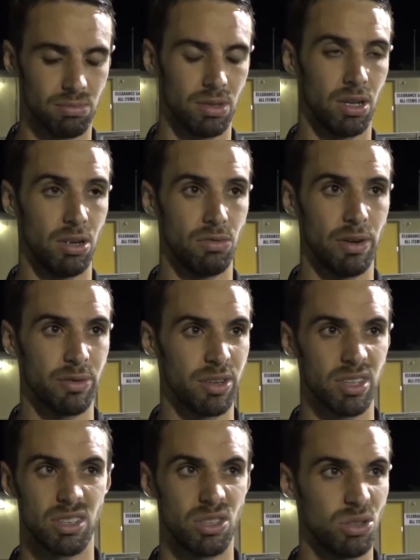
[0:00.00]

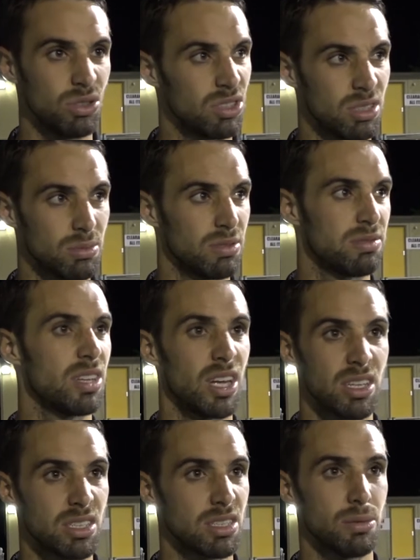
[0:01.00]
referee accused him of
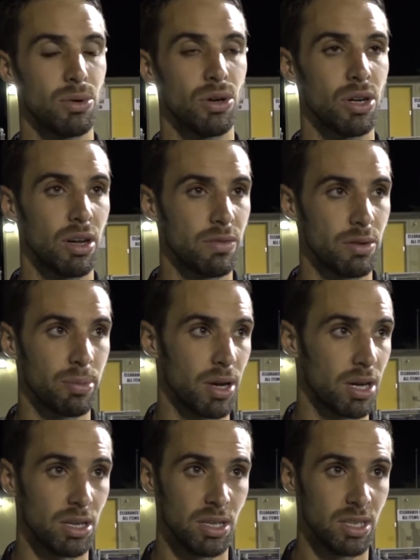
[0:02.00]
saying something or another,
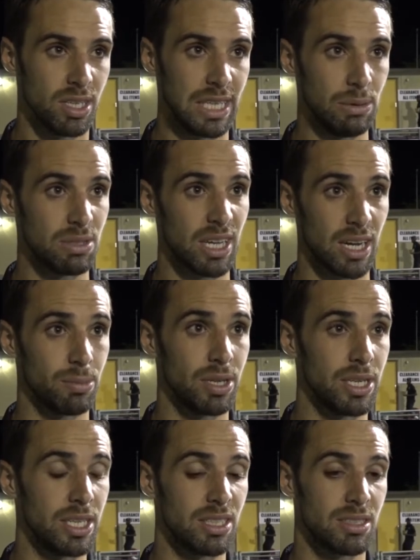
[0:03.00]
but he was adamant
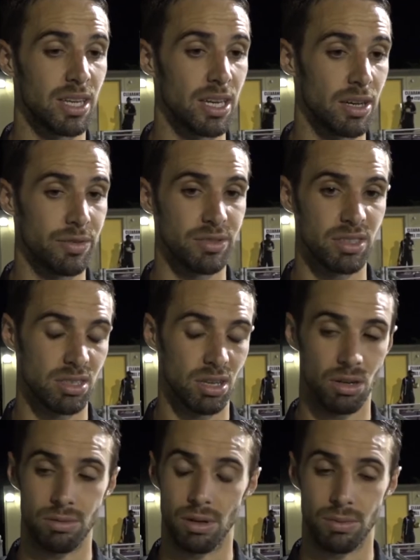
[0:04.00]
he didn't say nothing,
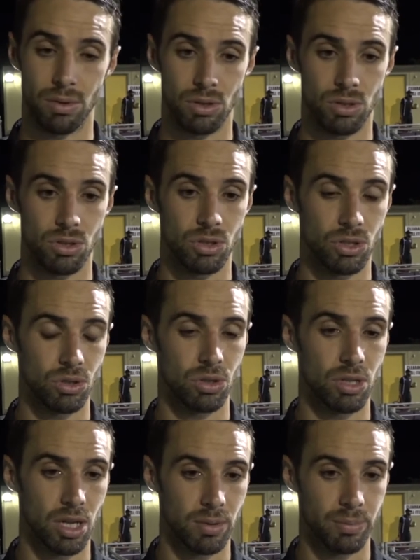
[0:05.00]
so I'm not too sure
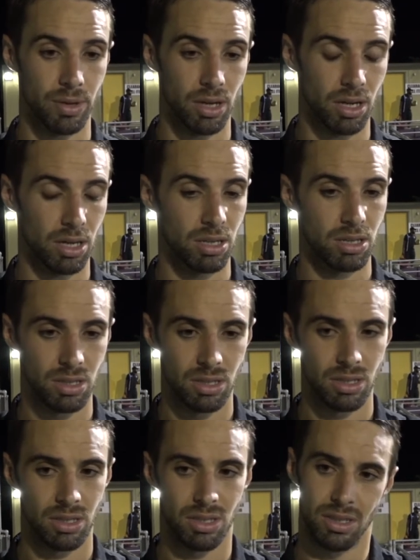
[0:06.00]
on that. But,
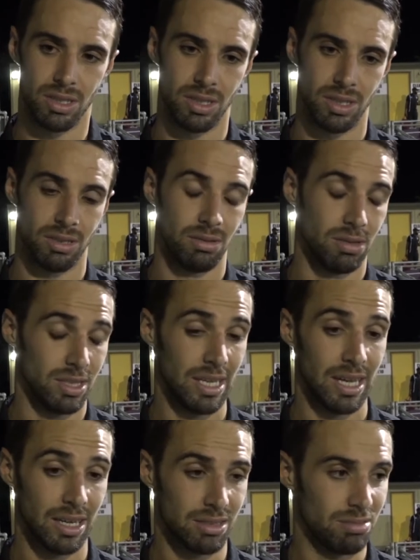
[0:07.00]

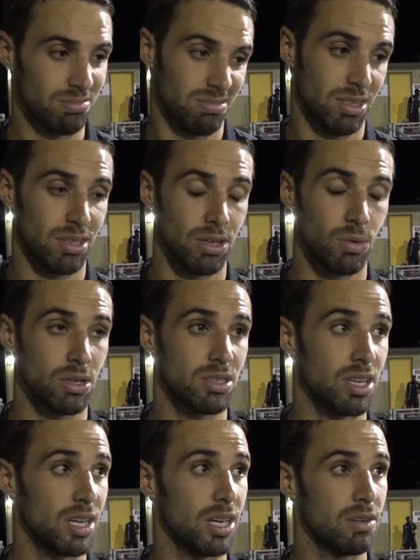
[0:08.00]
yeah, I don't know what to
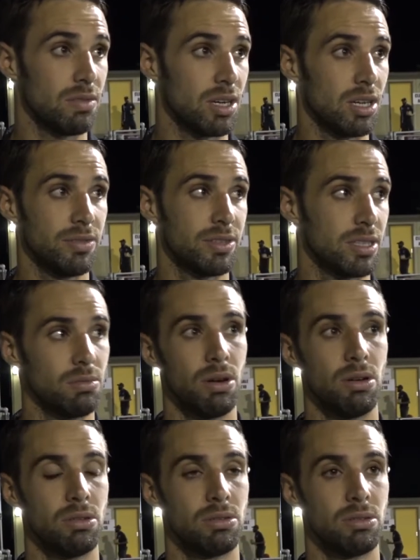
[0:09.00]
say there, really. I think,
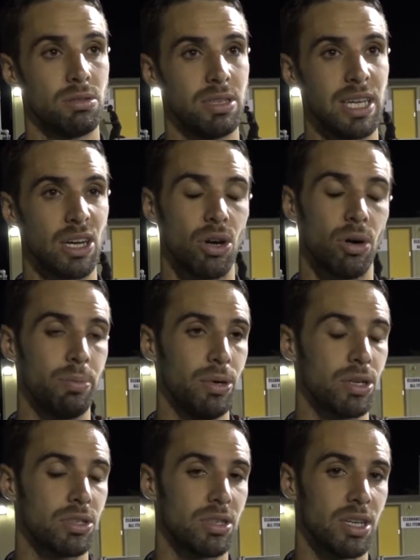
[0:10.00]
well, Nick got
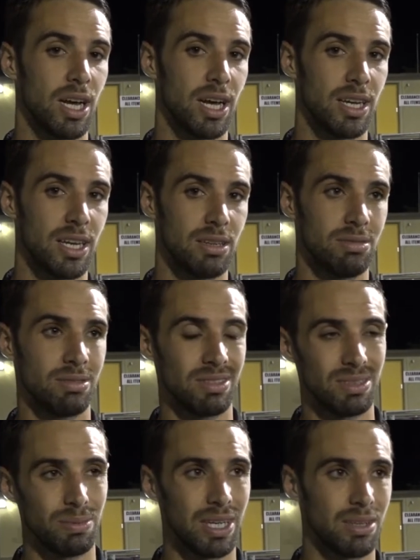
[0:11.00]
booked in that, and then
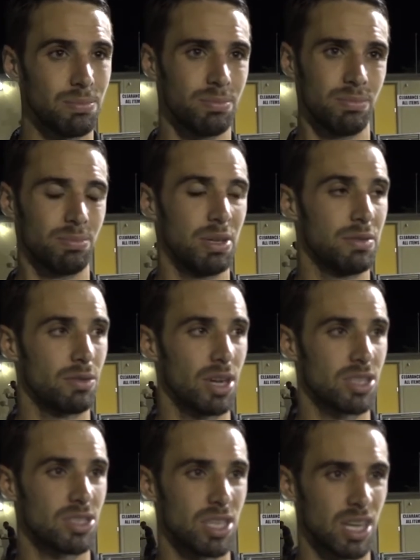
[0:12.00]
he made a bit of a
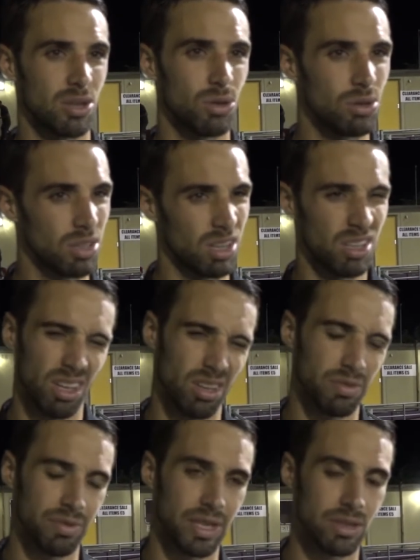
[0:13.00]
rash tackle. I
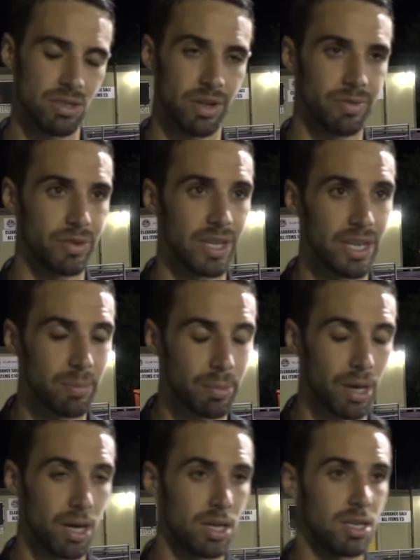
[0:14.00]
don't think there's nothing in it,
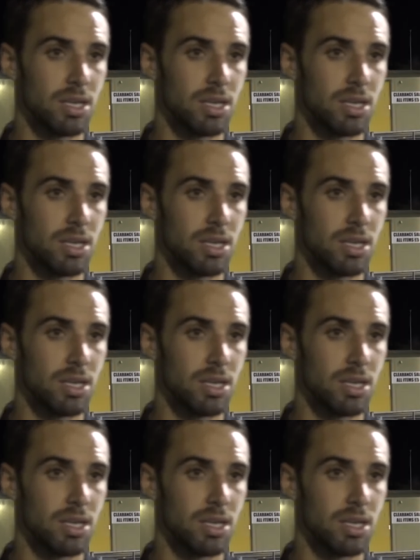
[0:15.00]
but